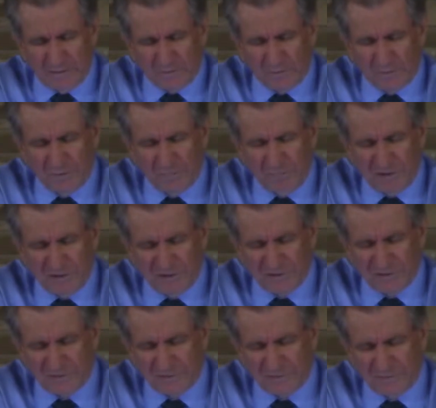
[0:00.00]
Lord, we
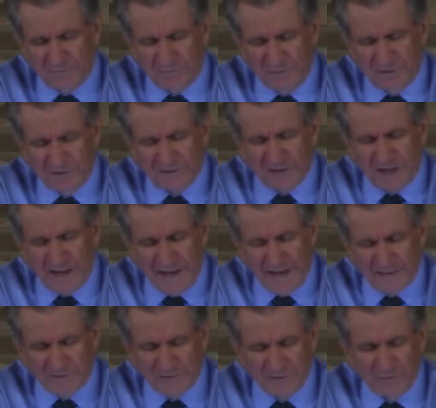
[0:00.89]
just
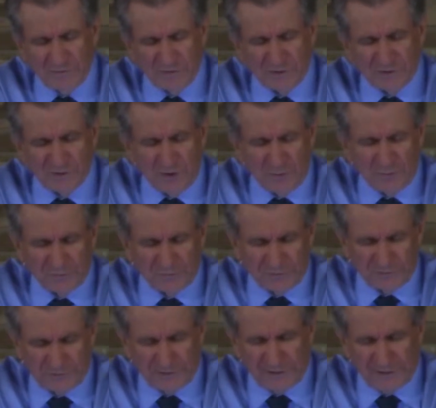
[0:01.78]
ask you to show us
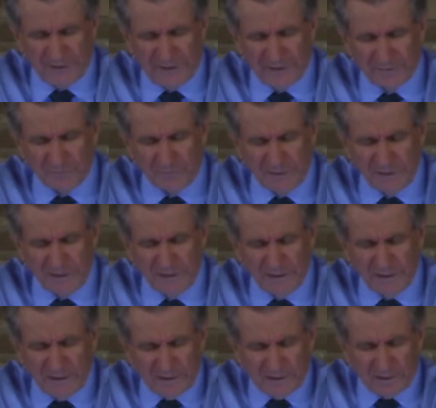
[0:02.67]
today as we
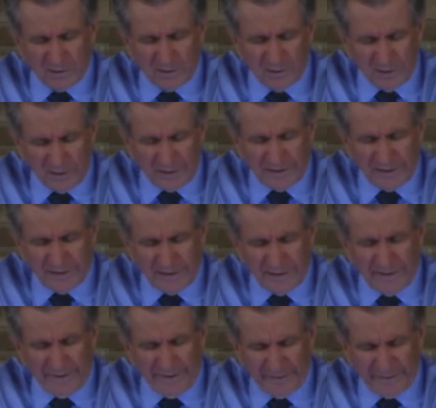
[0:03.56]
look at
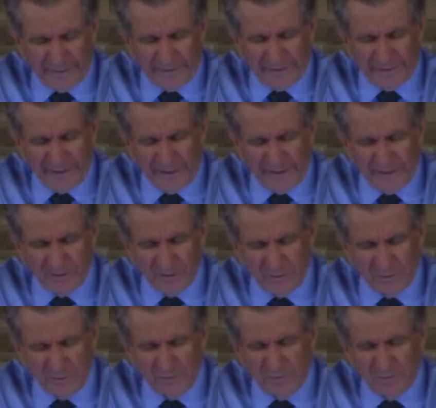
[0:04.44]
Aaron and how
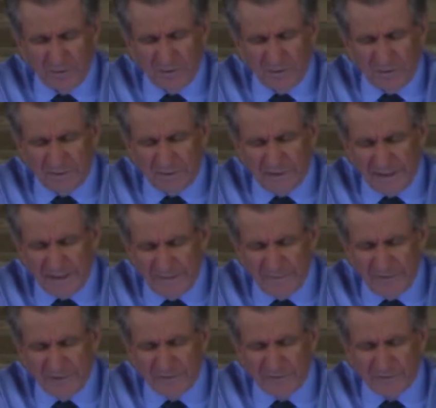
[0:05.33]
you
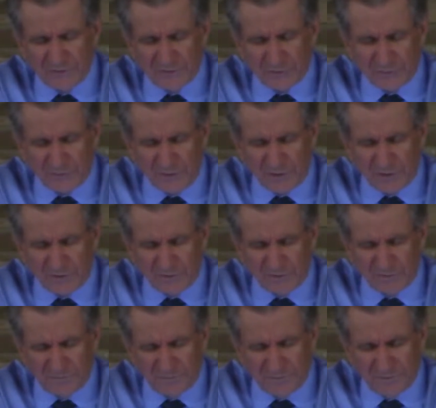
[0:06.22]
gave these
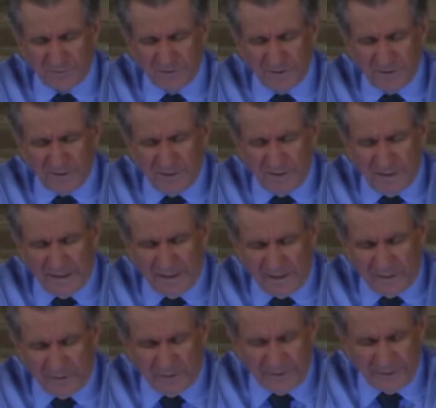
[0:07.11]
instructions for
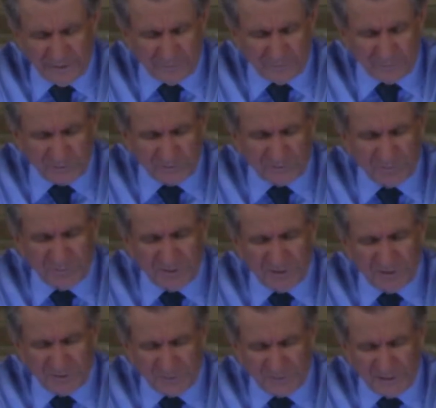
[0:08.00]
how Aaron was to
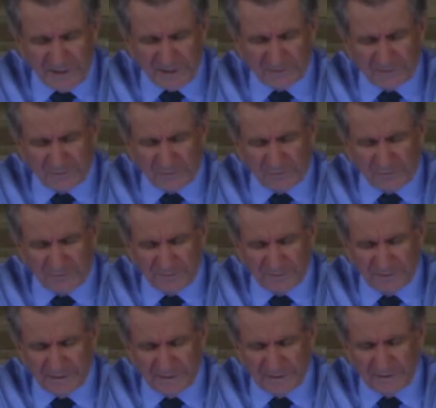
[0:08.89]
be dressed,
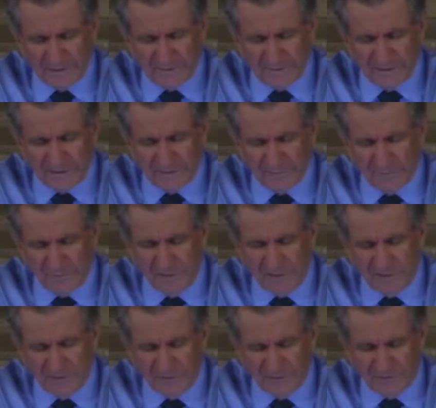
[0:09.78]
Lord, that we
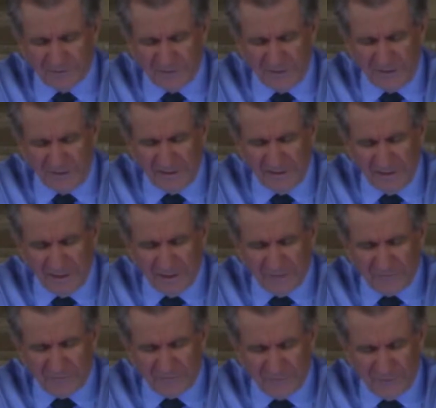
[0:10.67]
can see
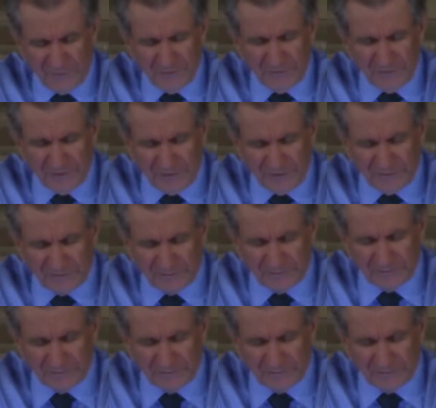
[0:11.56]
through this,